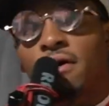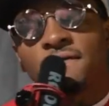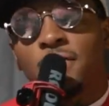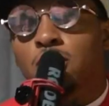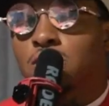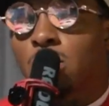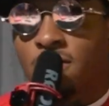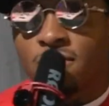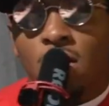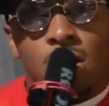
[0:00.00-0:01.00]
First
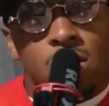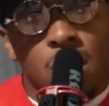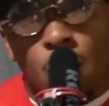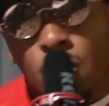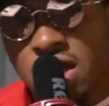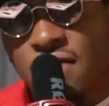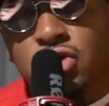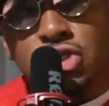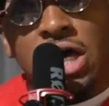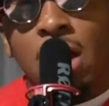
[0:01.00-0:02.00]
off, I want to give a
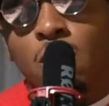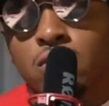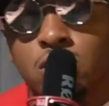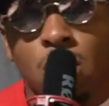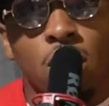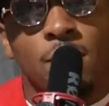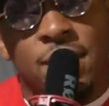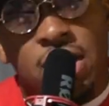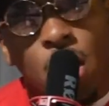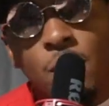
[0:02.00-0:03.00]
shout out to all the
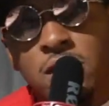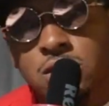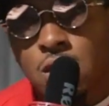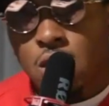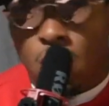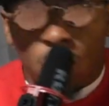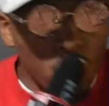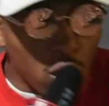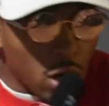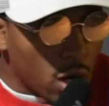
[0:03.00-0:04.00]
big homies
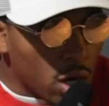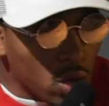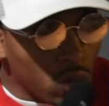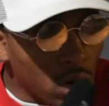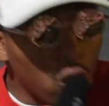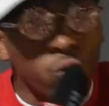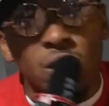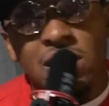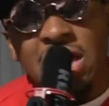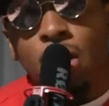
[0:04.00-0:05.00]
who
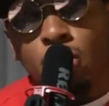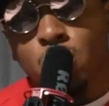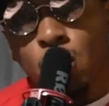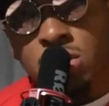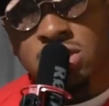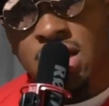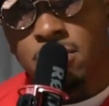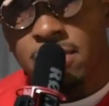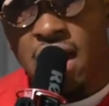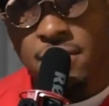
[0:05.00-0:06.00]
really out here doing the
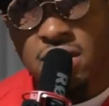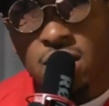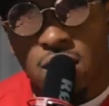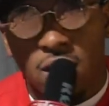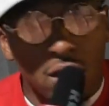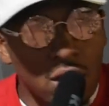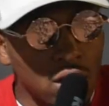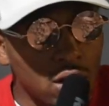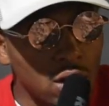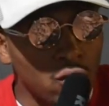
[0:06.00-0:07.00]
stand-up comedy,
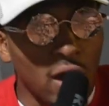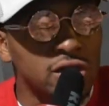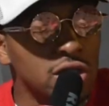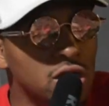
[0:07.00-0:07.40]
who actually